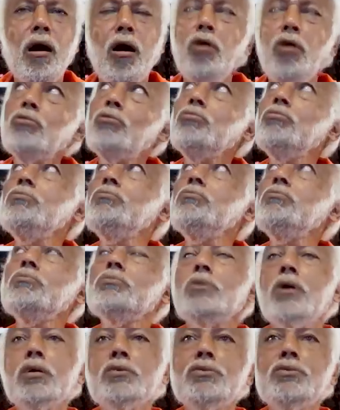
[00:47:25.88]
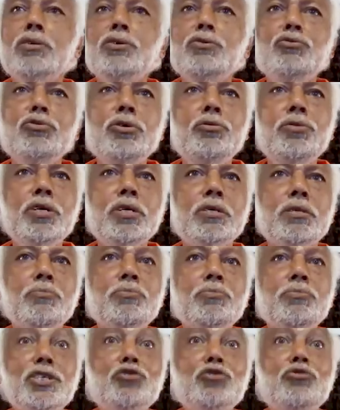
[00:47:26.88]
How do you touch the universe?
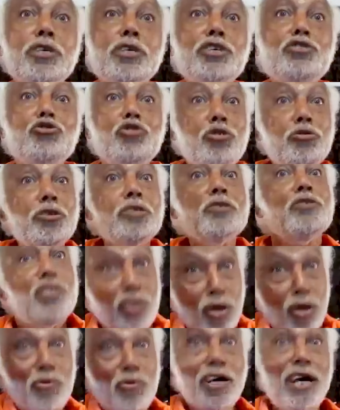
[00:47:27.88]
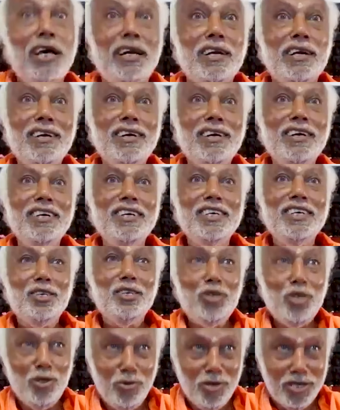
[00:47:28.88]
Because you think universe is somewhere.
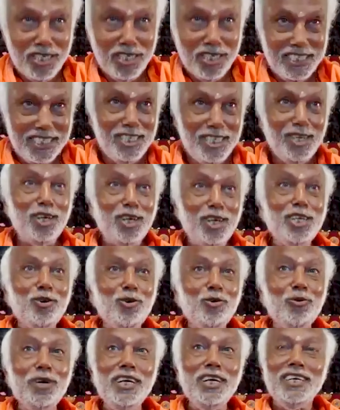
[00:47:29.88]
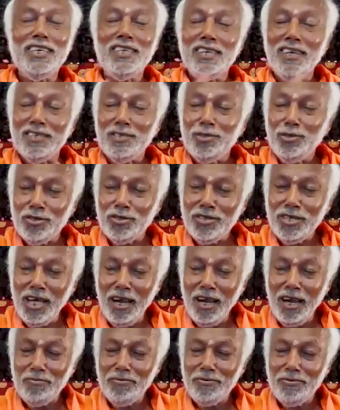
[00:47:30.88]
Universe is here included. Touch
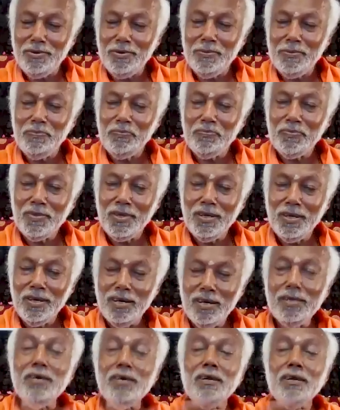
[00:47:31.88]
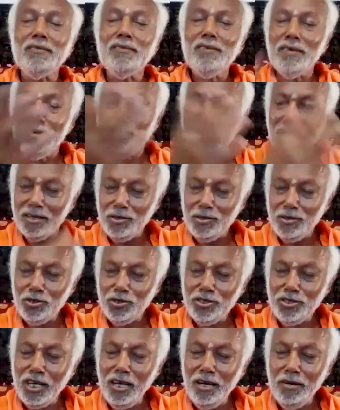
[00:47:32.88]
yourself. Earth, touch
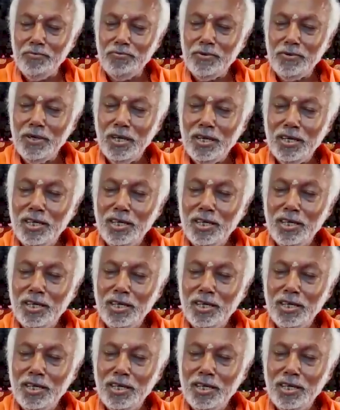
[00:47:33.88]
yourself.